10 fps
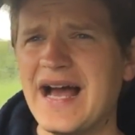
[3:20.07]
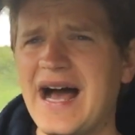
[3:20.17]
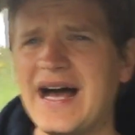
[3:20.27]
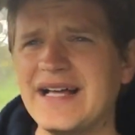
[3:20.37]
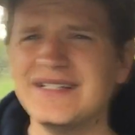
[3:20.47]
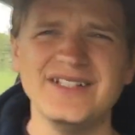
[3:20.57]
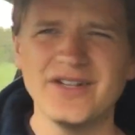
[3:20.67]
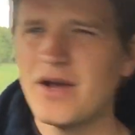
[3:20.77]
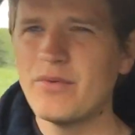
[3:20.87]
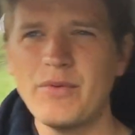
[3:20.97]
But
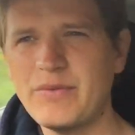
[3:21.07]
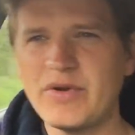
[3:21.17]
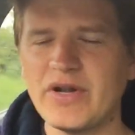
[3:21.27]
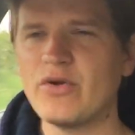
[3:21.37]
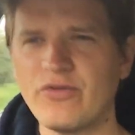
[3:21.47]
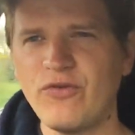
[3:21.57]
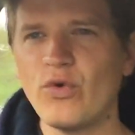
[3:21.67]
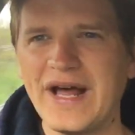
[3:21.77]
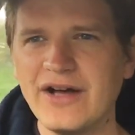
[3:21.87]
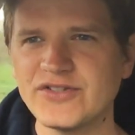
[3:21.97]
we don't want to
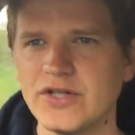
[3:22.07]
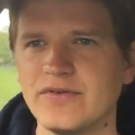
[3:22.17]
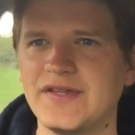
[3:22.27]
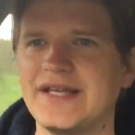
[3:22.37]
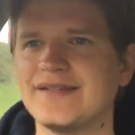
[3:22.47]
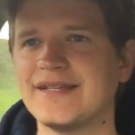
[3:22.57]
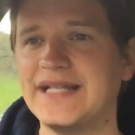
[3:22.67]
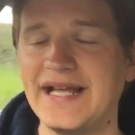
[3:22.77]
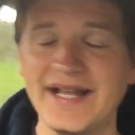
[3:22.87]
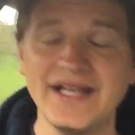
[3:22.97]
fall out over this. And
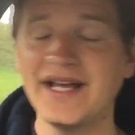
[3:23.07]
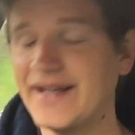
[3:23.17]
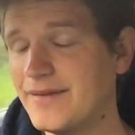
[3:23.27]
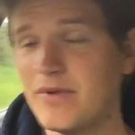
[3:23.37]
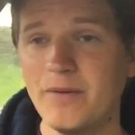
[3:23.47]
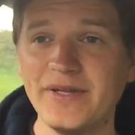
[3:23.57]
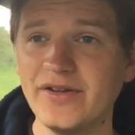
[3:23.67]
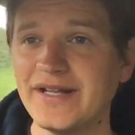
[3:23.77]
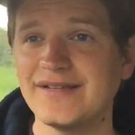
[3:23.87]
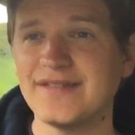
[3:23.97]
I'll be
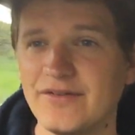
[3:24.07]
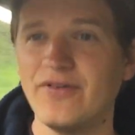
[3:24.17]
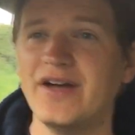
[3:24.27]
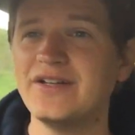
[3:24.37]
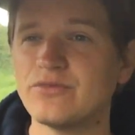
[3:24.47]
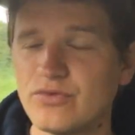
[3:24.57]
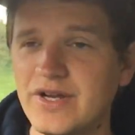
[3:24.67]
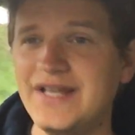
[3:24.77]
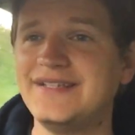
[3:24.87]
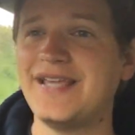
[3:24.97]
honest, I find it
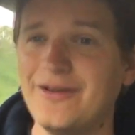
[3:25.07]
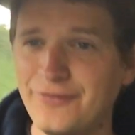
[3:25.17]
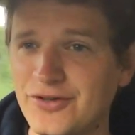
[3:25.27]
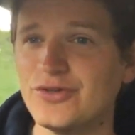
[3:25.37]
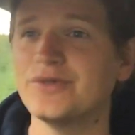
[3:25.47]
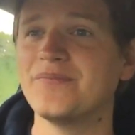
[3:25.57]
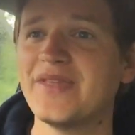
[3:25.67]
really difficult